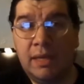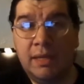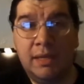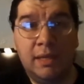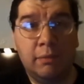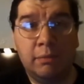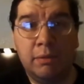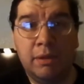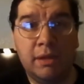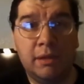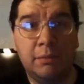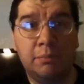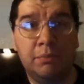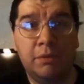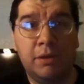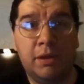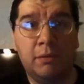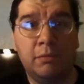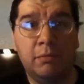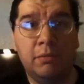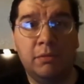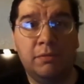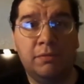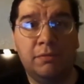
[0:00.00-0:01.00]
I never had a
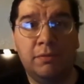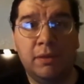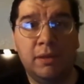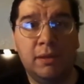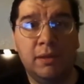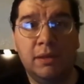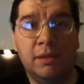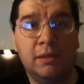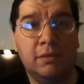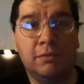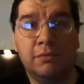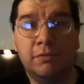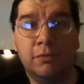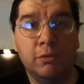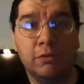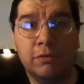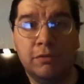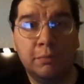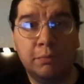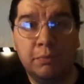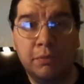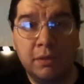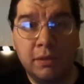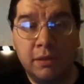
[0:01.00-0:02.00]
problem with it in the
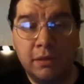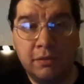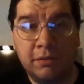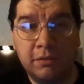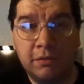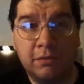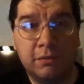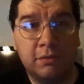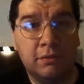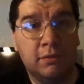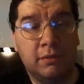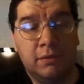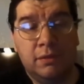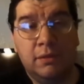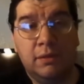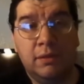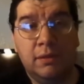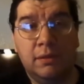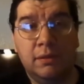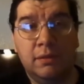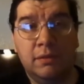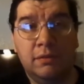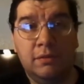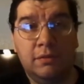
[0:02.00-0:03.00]
first place.
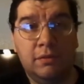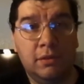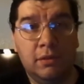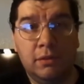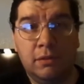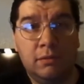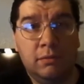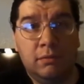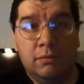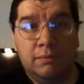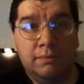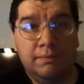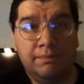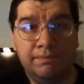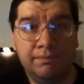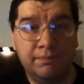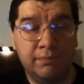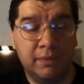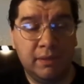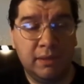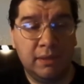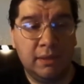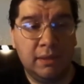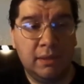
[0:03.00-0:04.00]
So
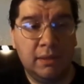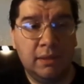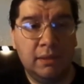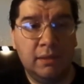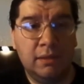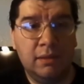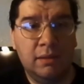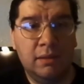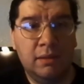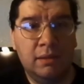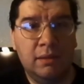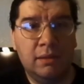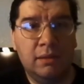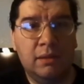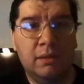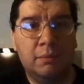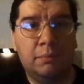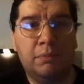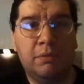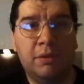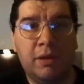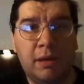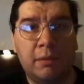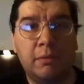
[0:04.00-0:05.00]

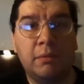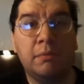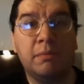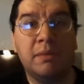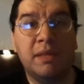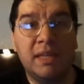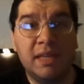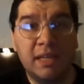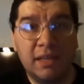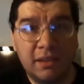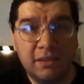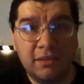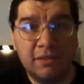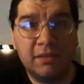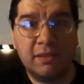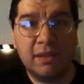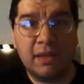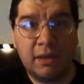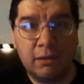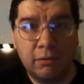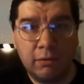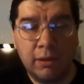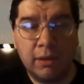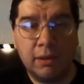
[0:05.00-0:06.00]
the problem
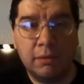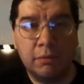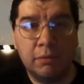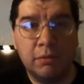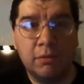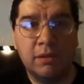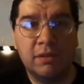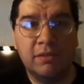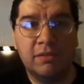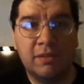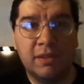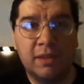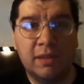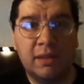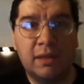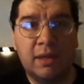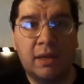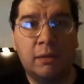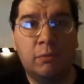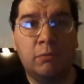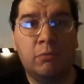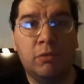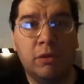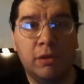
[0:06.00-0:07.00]
is, however, is
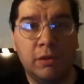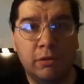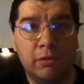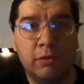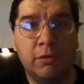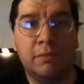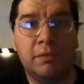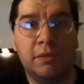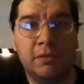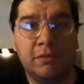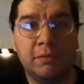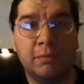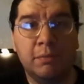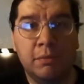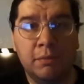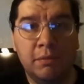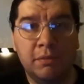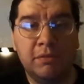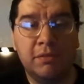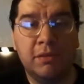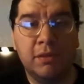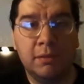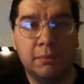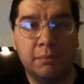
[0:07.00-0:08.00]
that I wonder if this
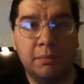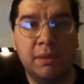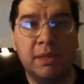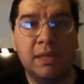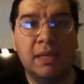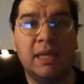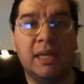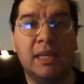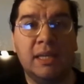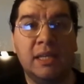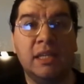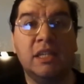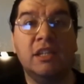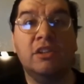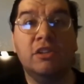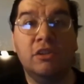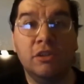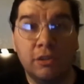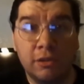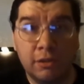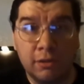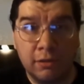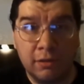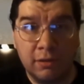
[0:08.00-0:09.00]
movie's going to be any
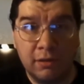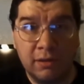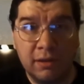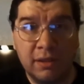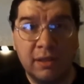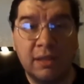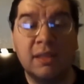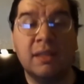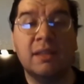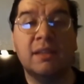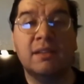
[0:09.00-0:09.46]
good.